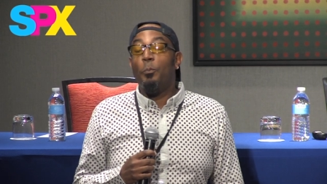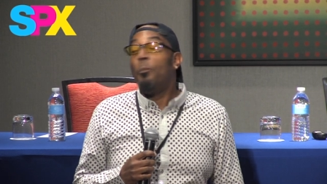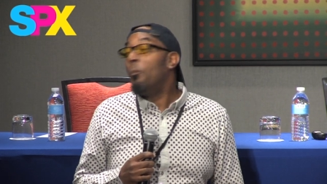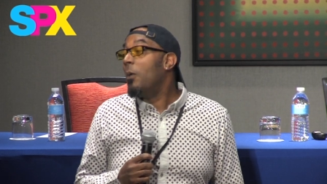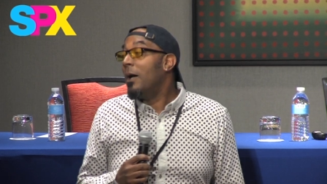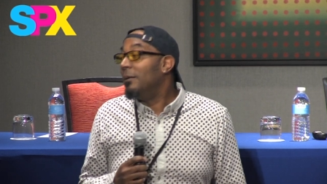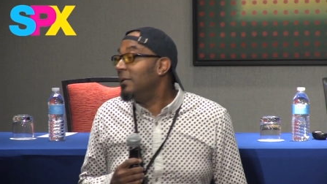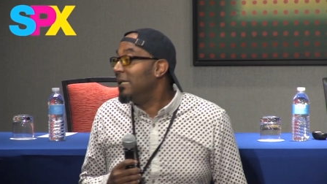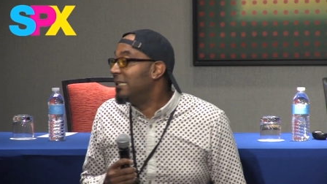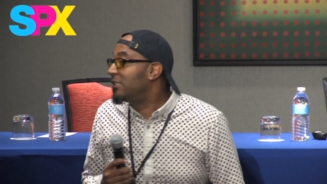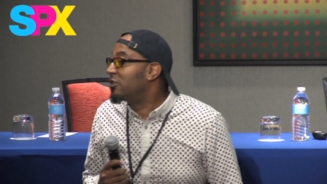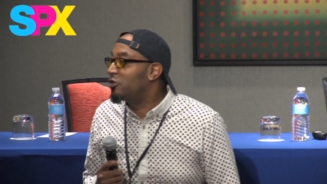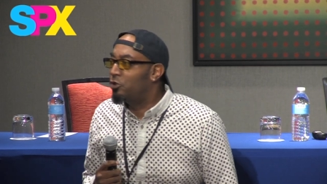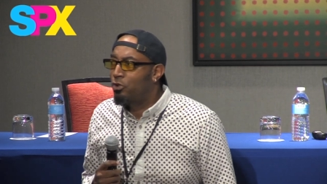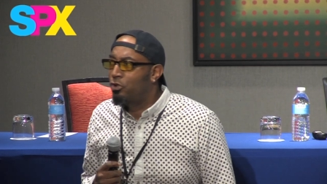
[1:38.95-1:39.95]
but
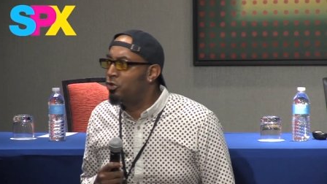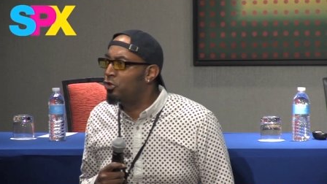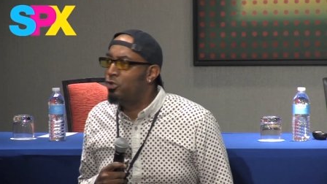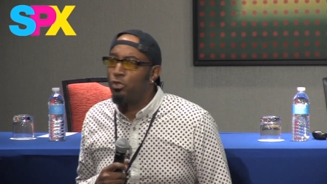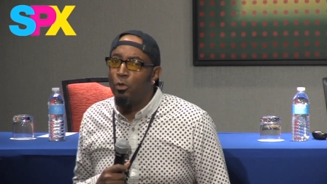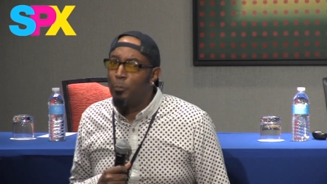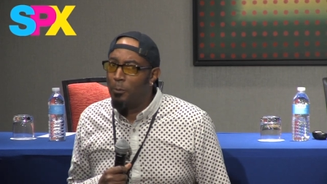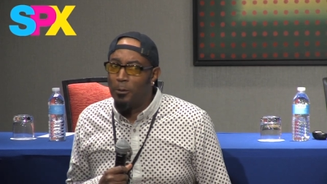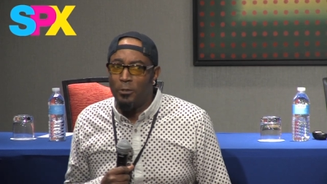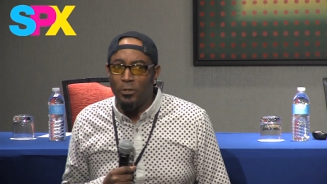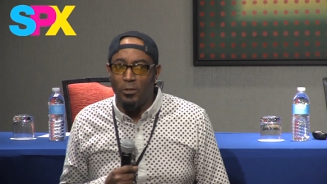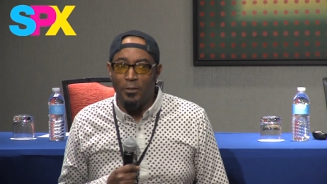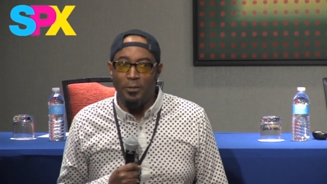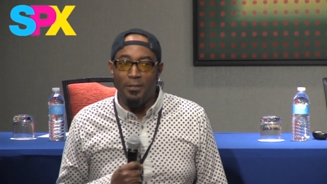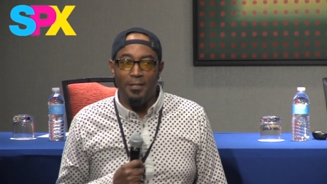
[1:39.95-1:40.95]
it's super
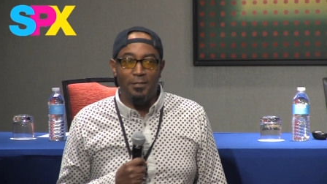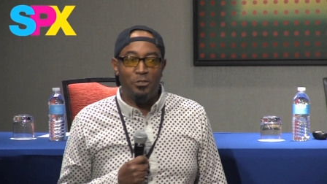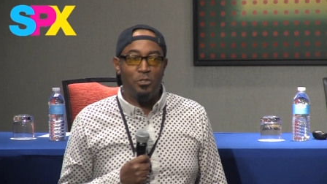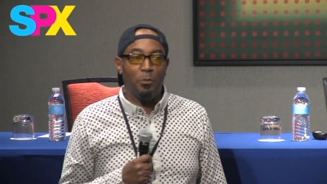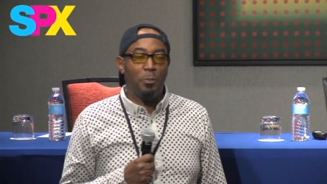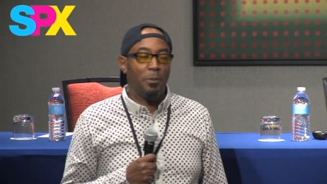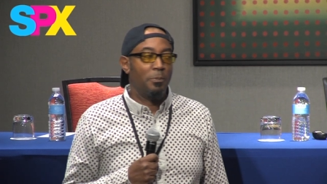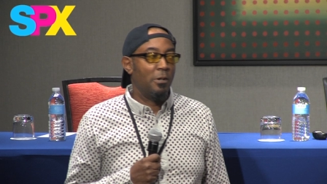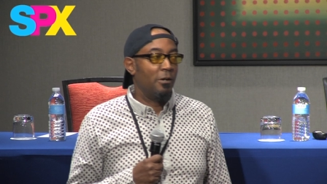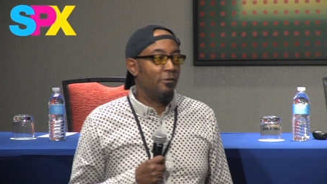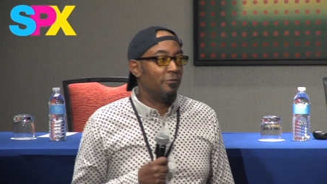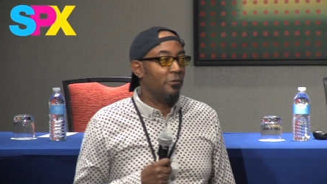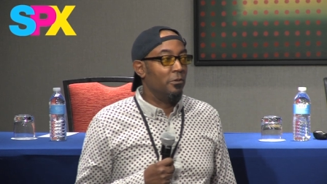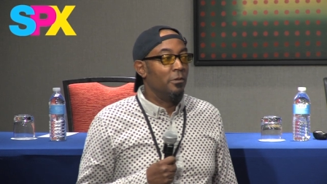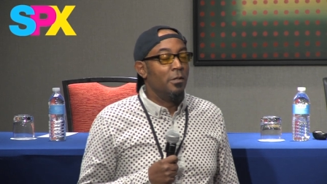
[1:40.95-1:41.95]
good and super
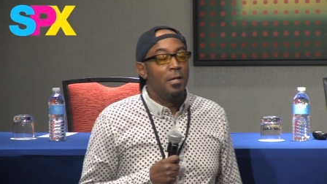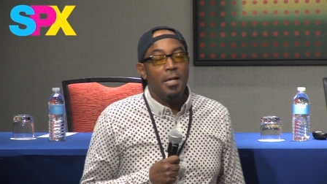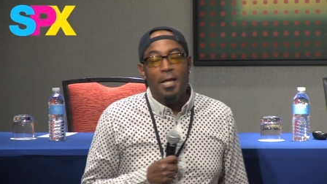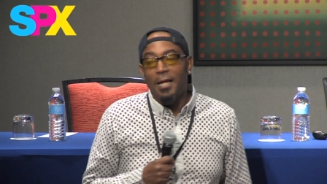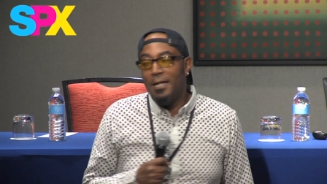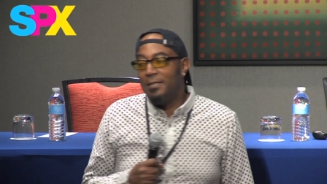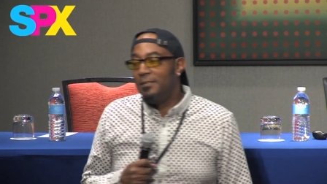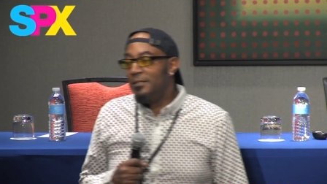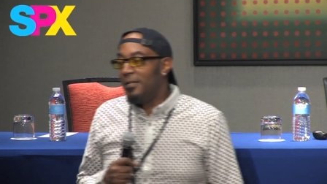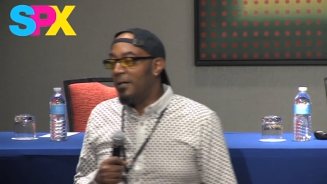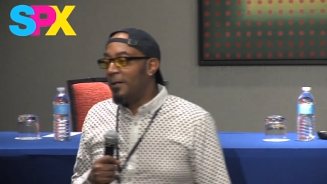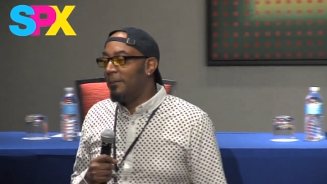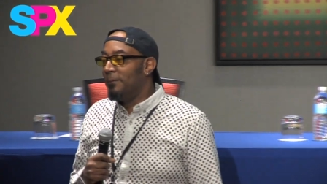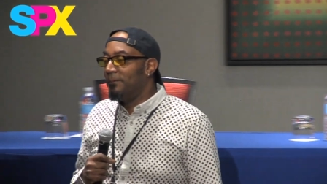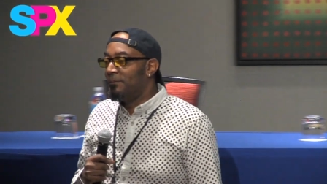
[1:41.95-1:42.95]
powerful.
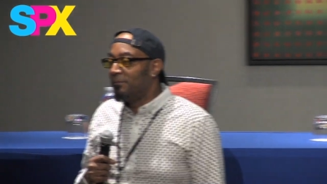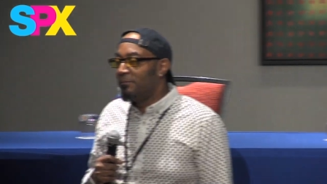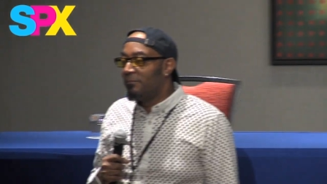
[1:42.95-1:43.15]
And